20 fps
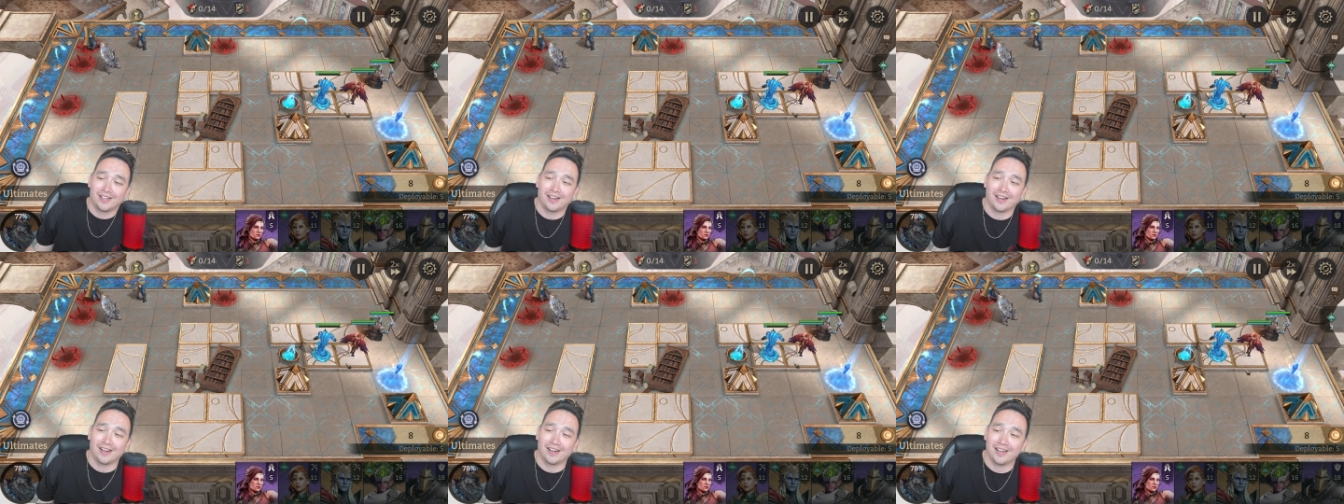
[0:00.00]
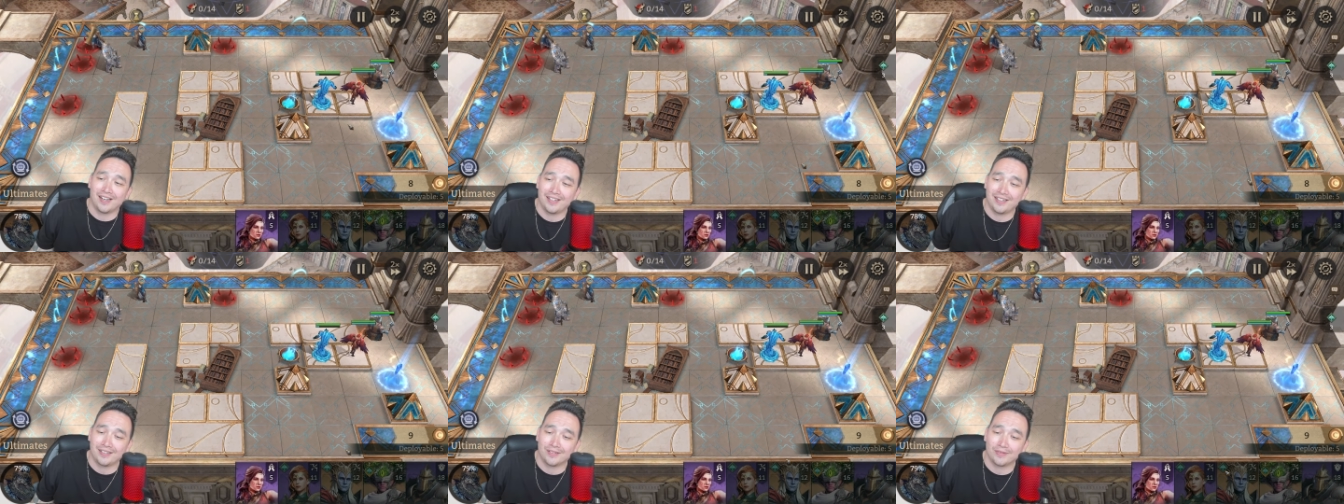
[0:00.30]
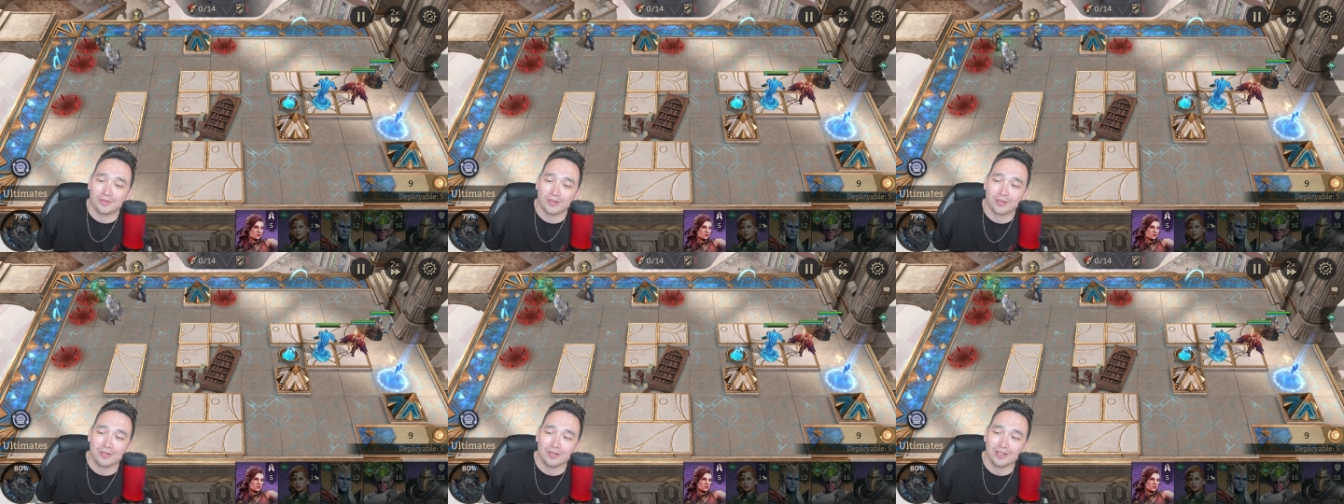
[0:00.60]
All right,
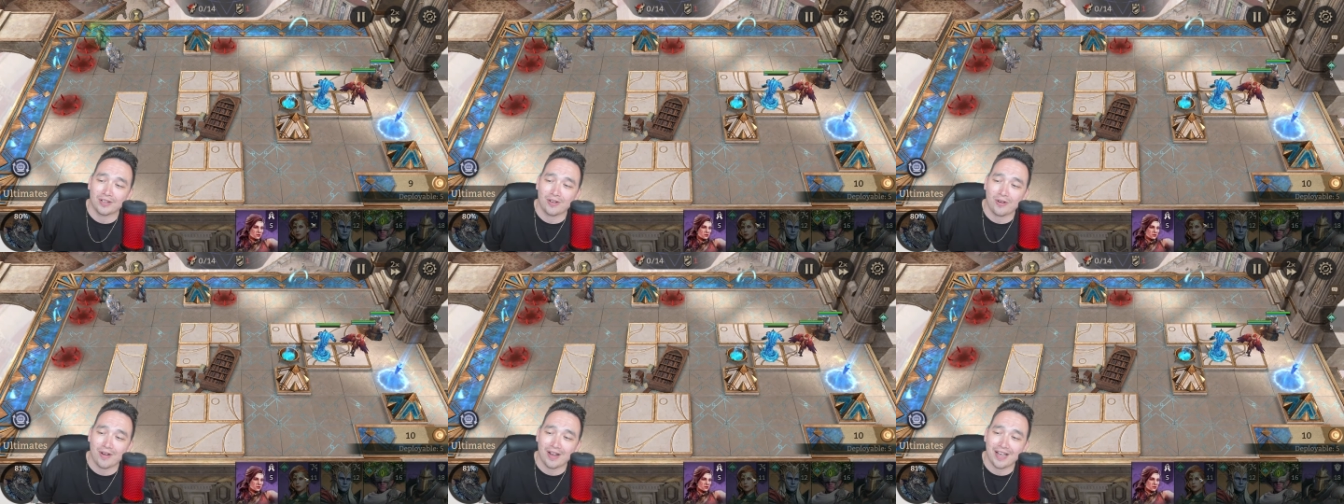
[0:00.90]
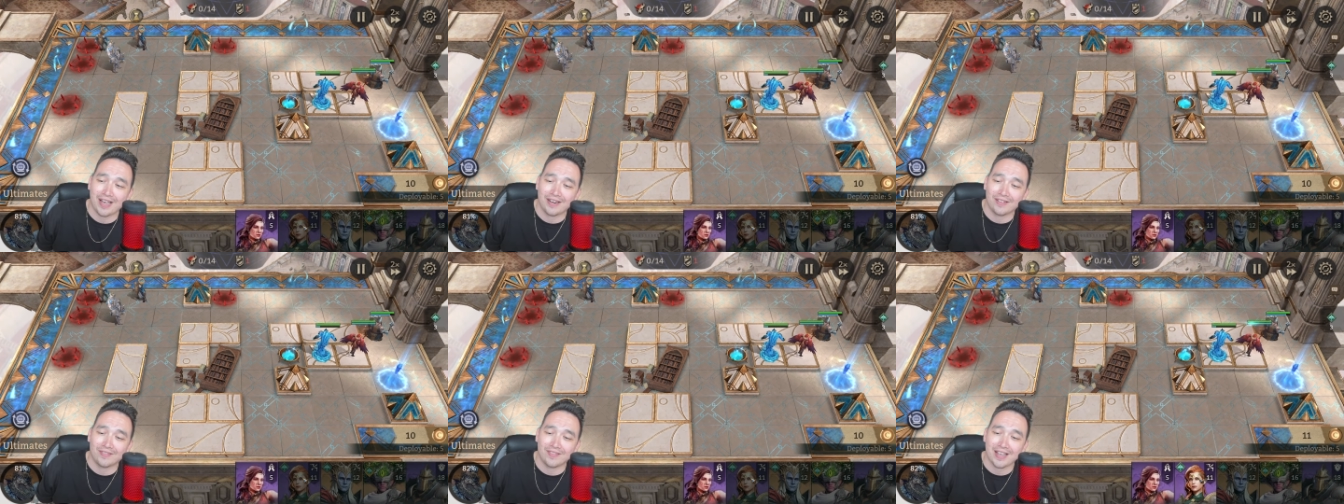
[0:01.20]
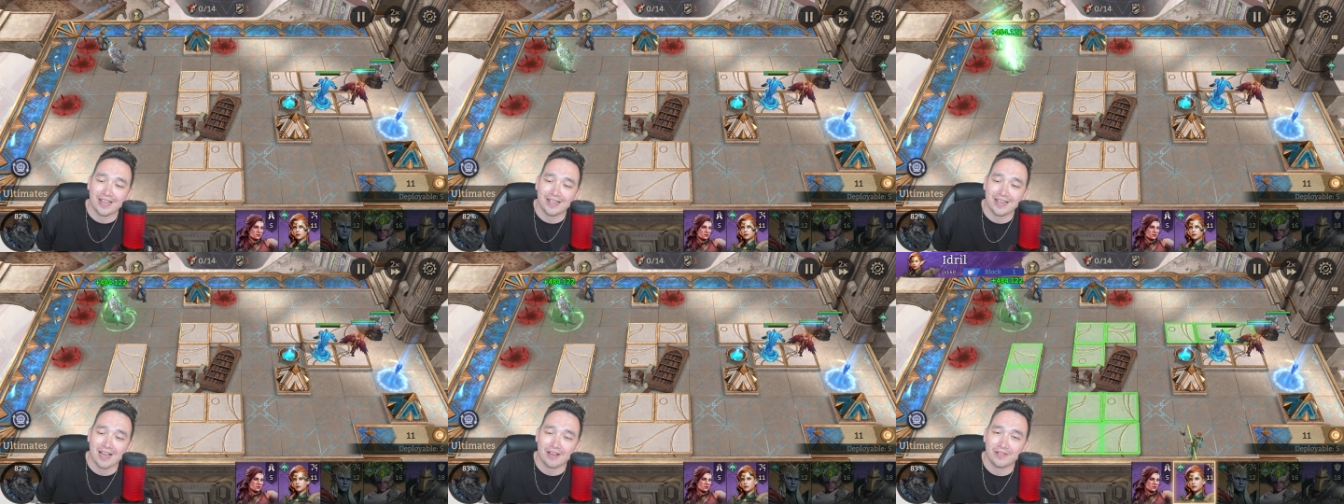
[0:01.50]
we're going to go ahead and
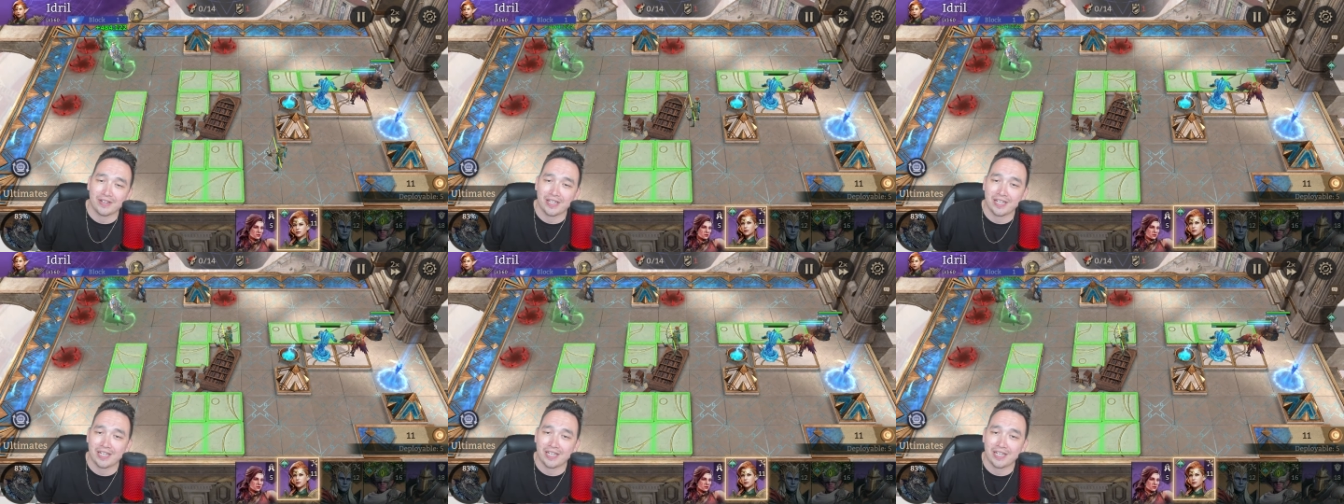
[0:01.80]
lay down